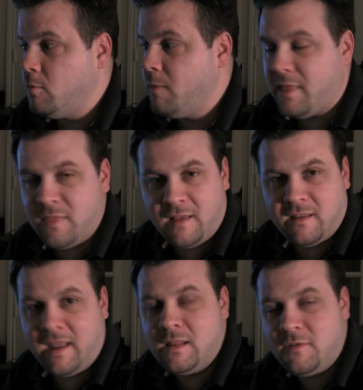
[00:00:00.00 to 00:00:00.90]
make
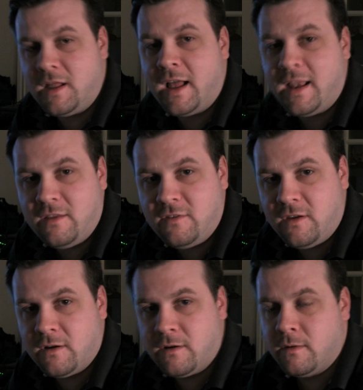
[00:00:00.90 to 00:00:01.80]
things a hell of a lot
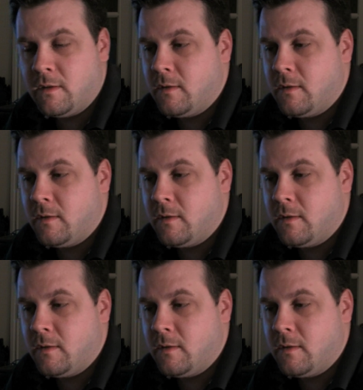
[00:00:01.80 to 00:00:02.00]
easier,